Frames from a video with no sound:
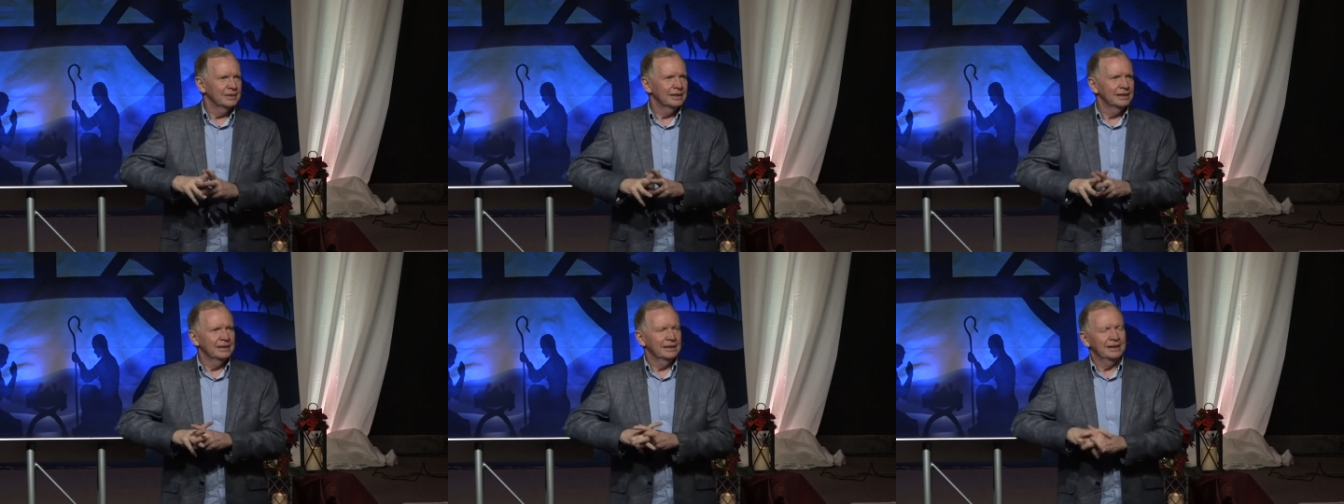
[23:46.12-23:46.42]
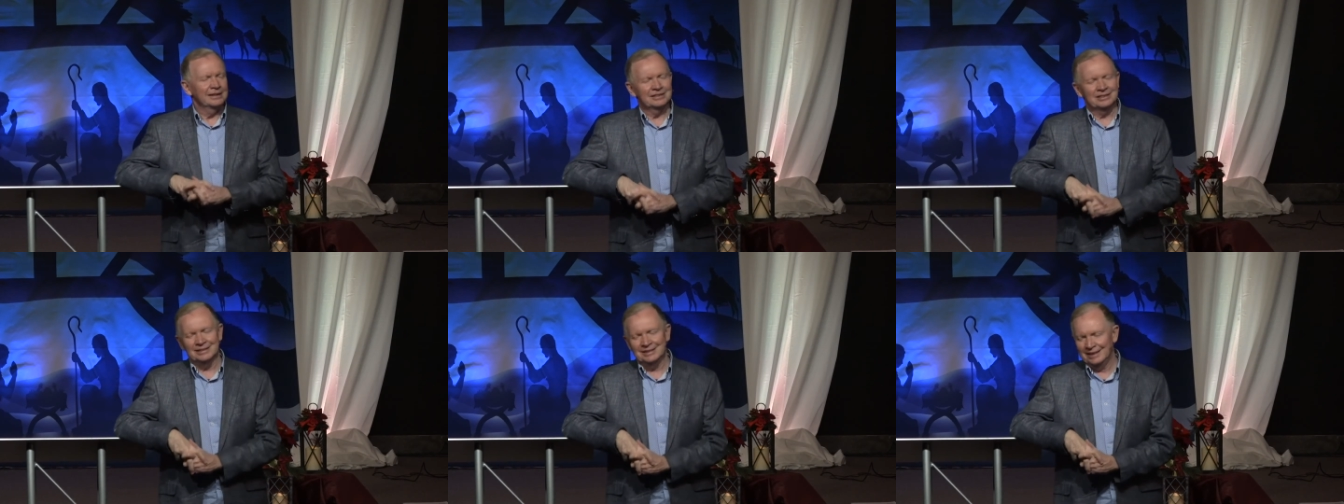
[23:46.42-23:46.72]

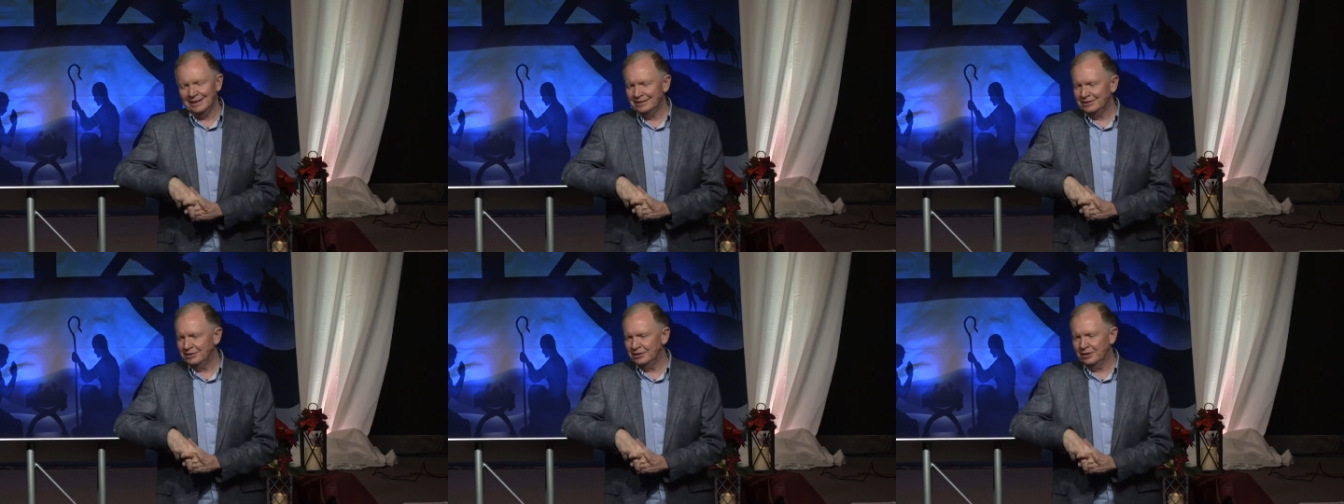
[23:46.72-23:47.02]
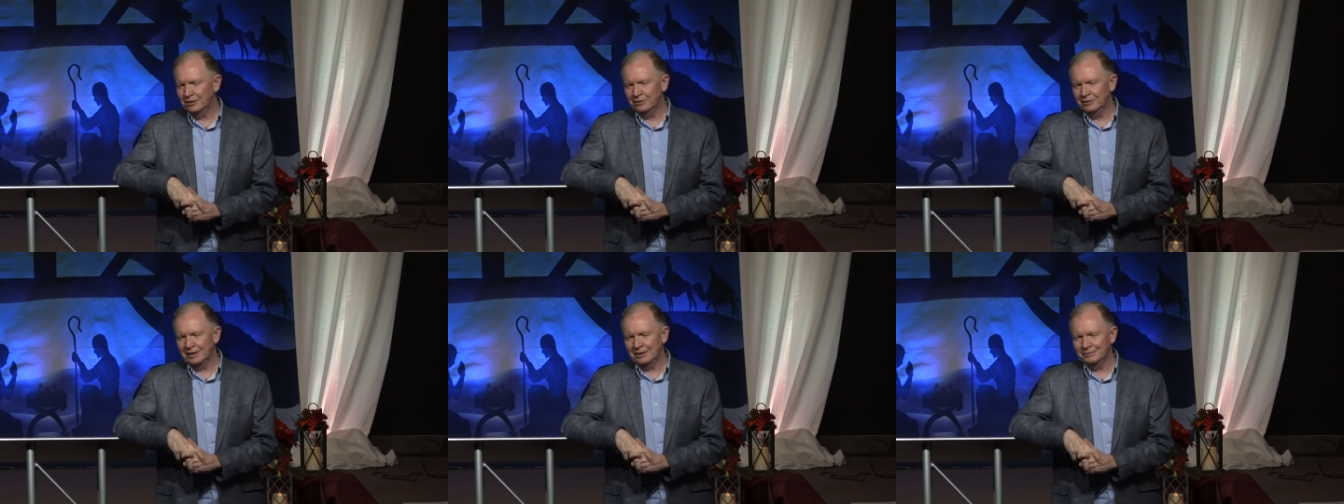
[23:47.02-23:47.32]
I said, Dad, you
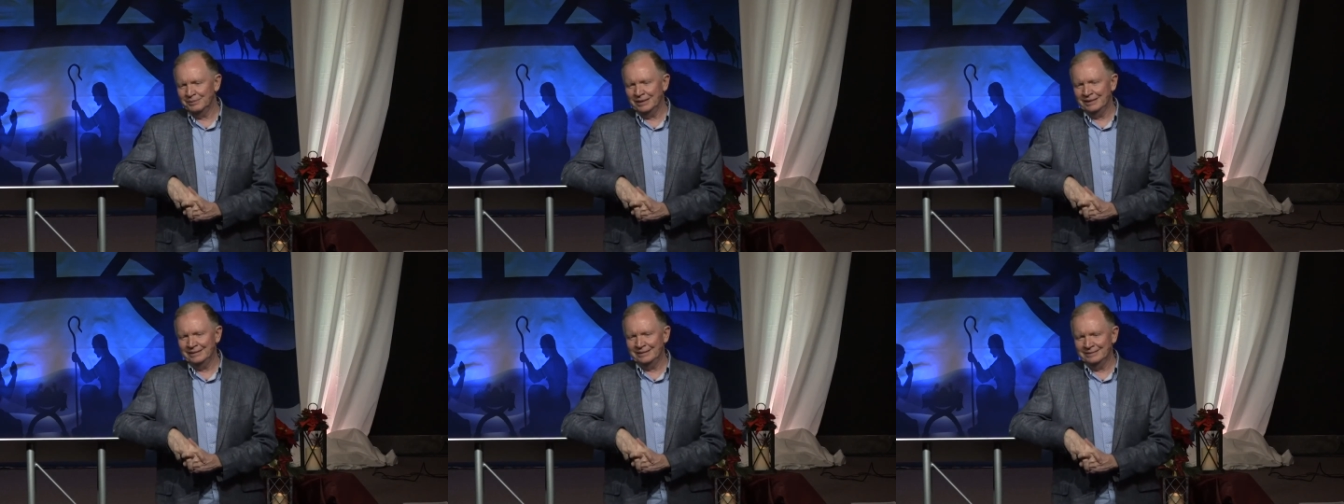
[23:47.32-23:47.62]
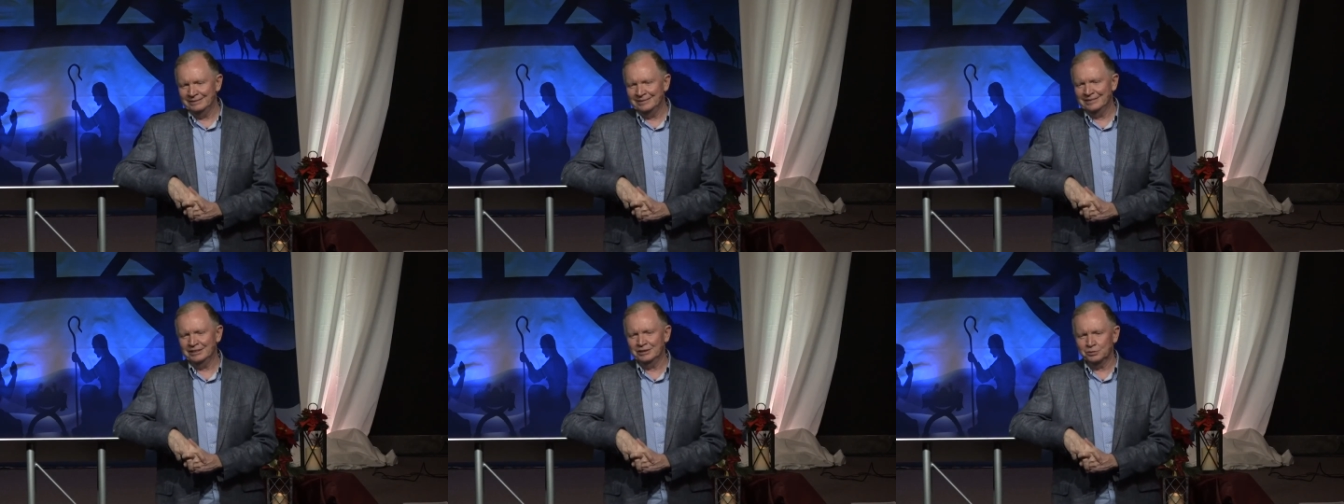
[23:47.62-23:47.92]
know, I
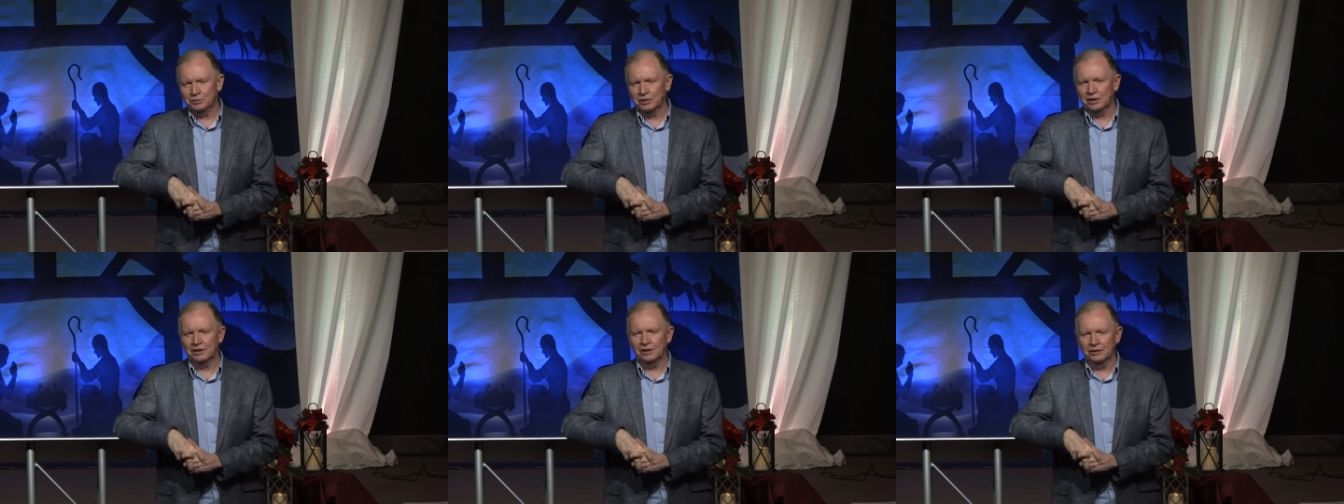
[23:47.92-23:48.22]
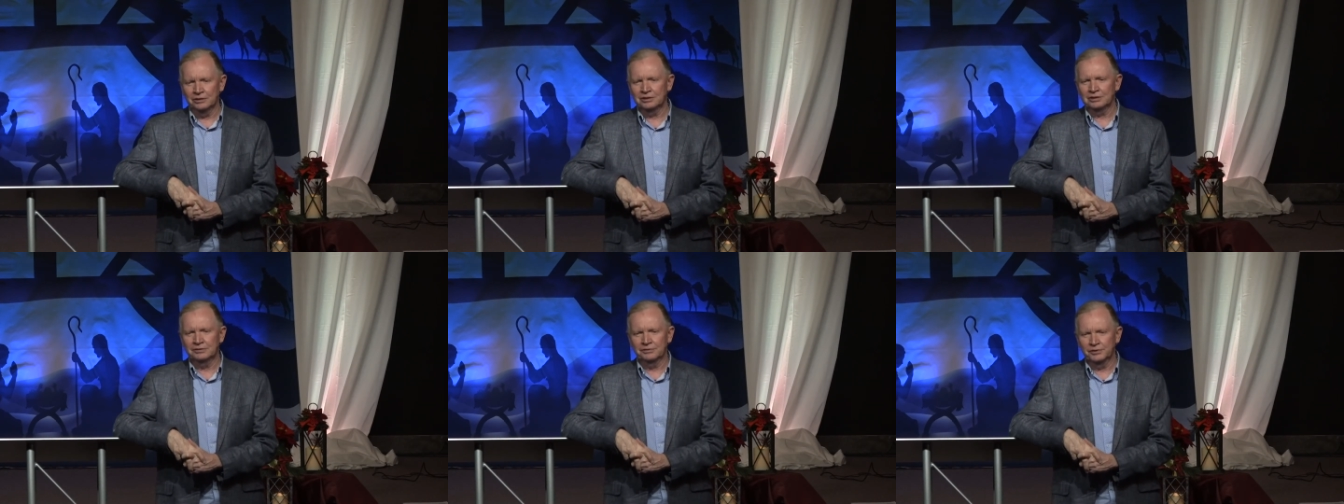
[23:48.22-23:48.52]
mean, this one
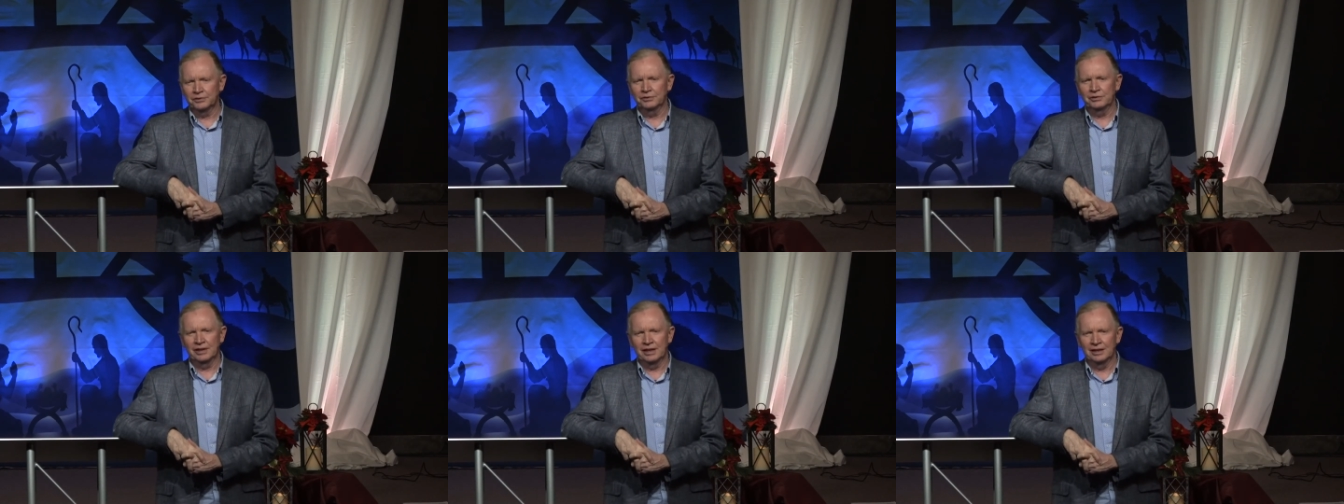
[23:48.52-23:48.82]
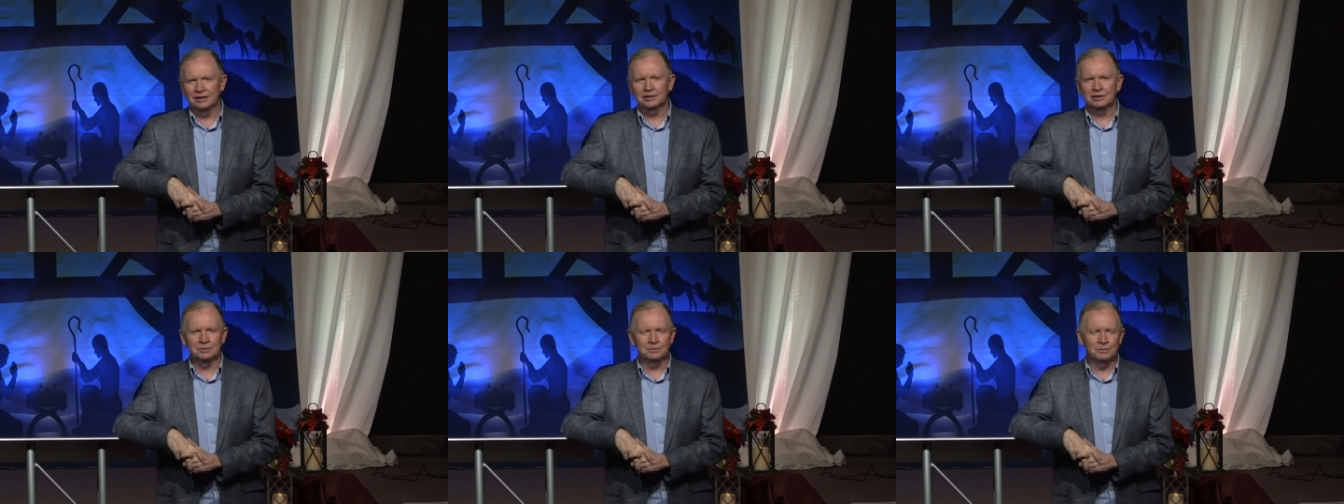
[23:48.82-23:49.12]
costs a few
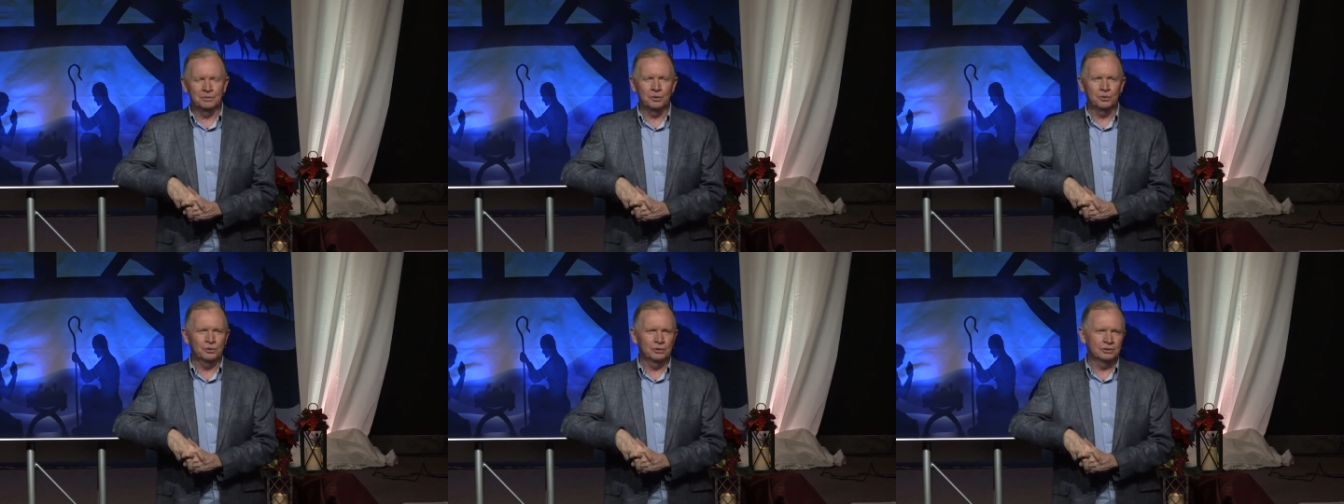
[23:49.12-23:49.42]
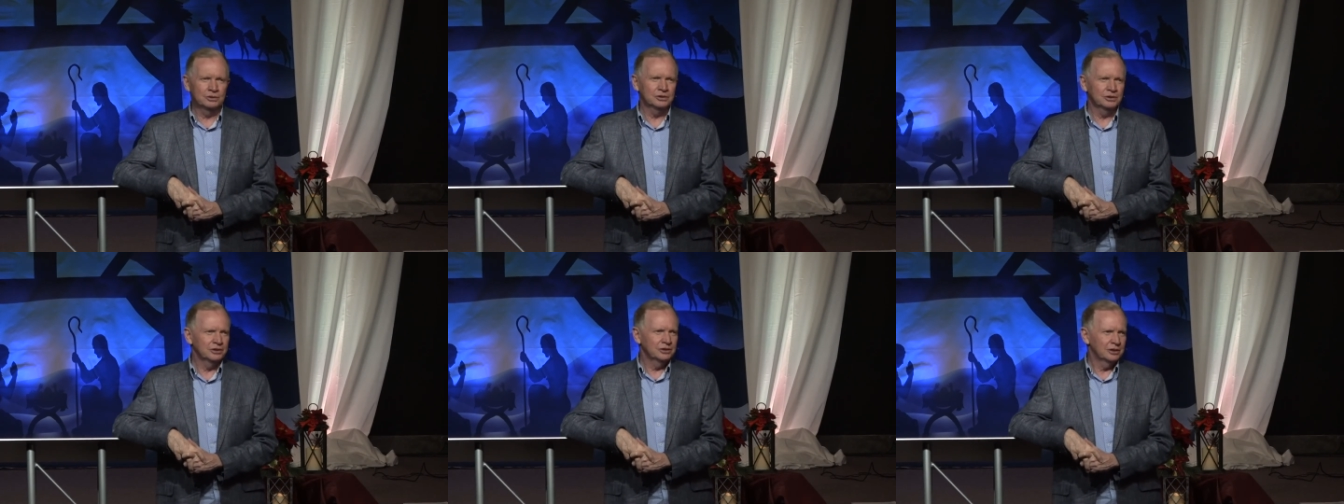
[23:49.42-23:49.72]
thousand
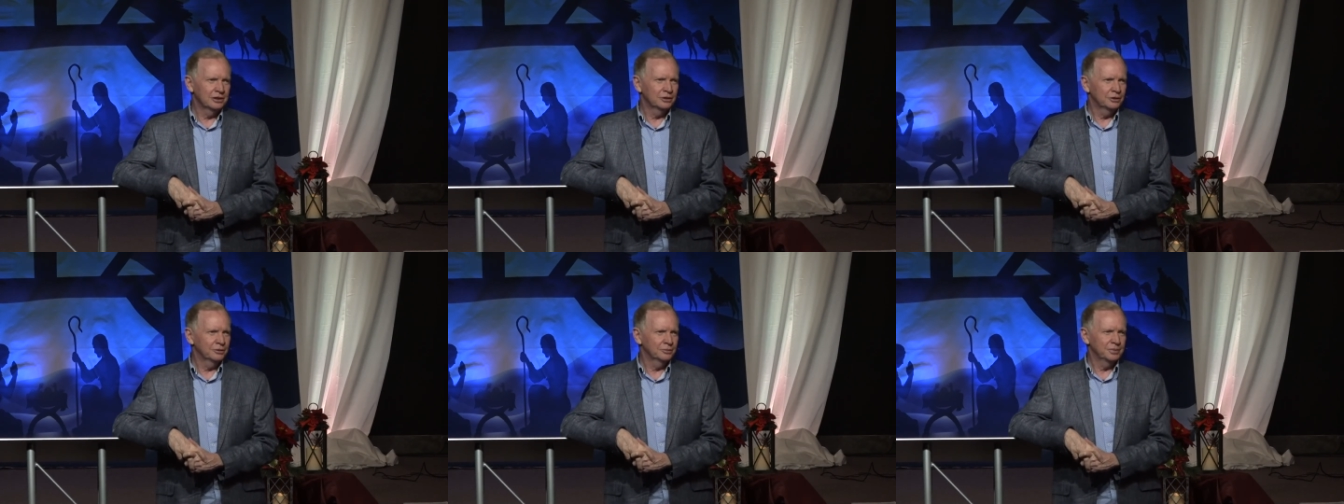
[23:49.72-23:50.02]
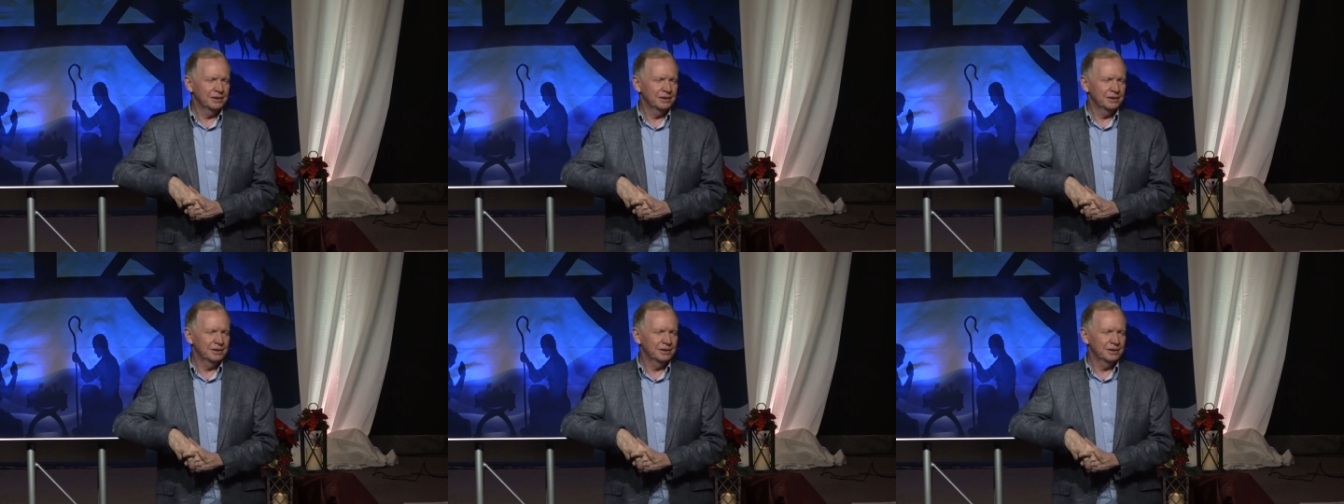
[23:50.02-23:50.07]
more, you know,